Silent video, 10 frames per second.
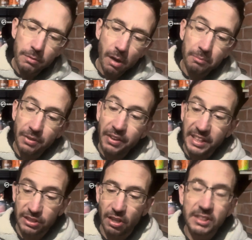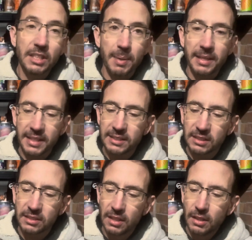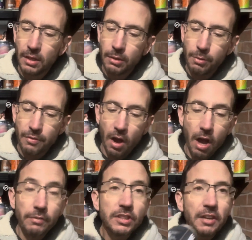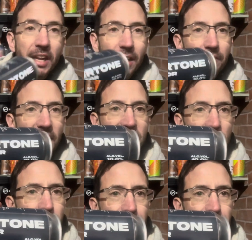I'm very excited about this. We've got Overtone Elevator.